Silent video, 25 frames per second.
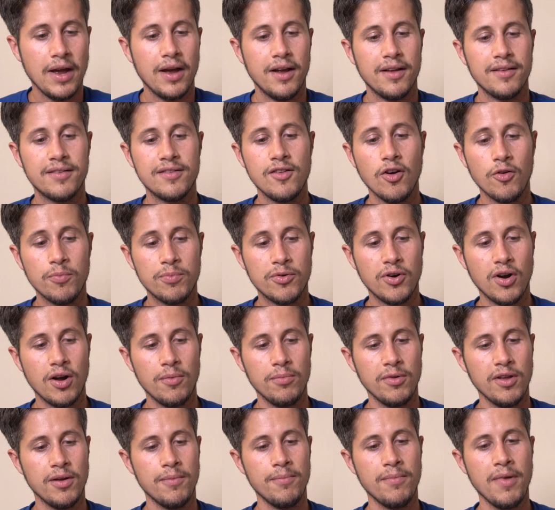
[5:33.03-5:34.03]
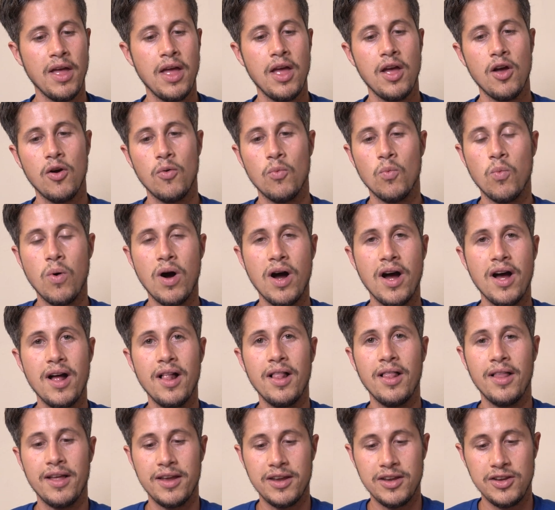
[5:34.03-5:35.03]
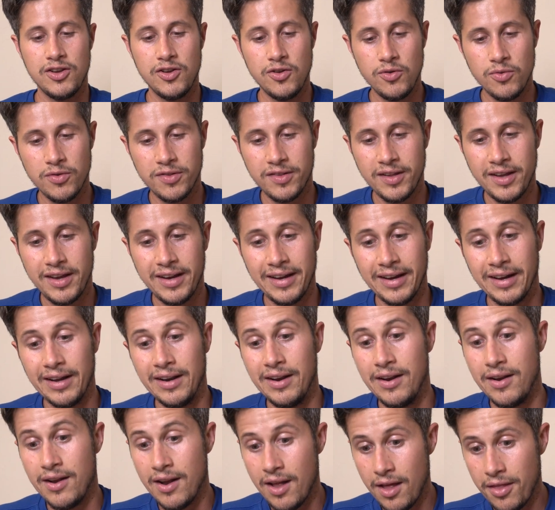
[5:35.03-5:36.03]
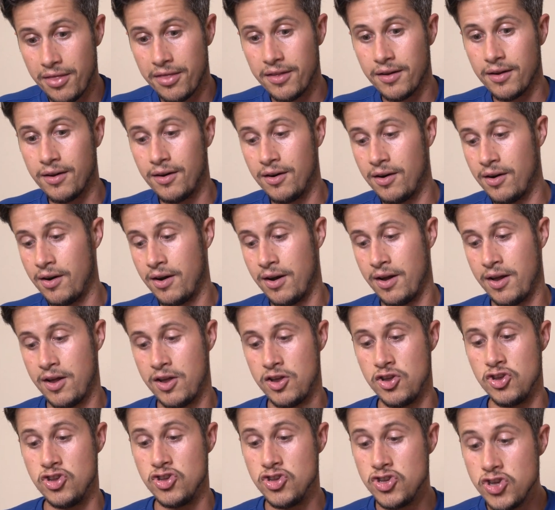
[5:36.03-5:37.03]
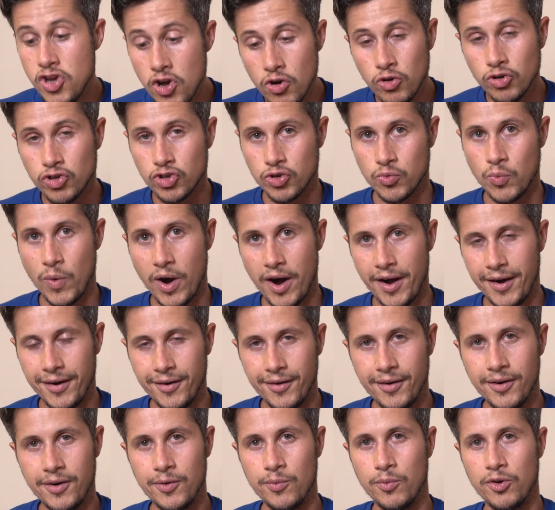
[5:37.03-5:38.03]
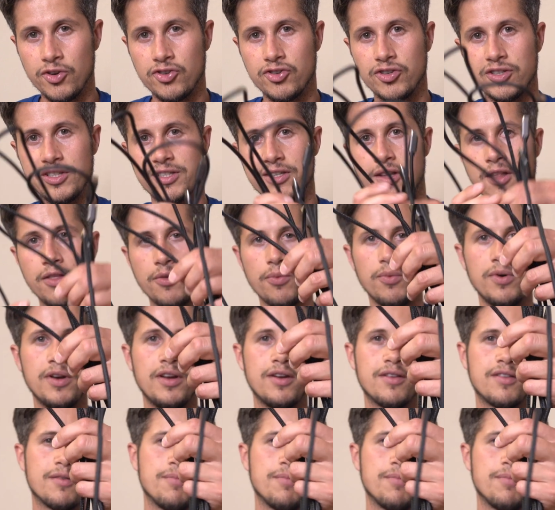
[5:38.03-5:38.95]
It's no problem while using another huge wire, which is this one here, is